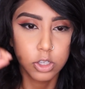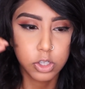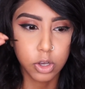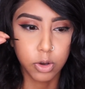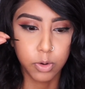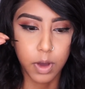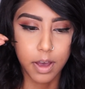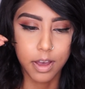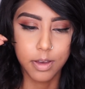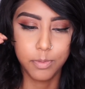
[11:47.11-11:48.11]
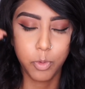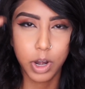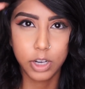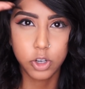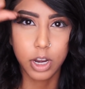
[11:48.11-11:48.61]
So
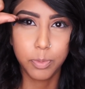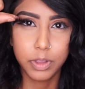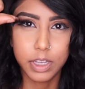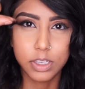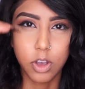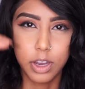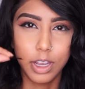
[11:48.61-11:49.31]
when I try to put these on,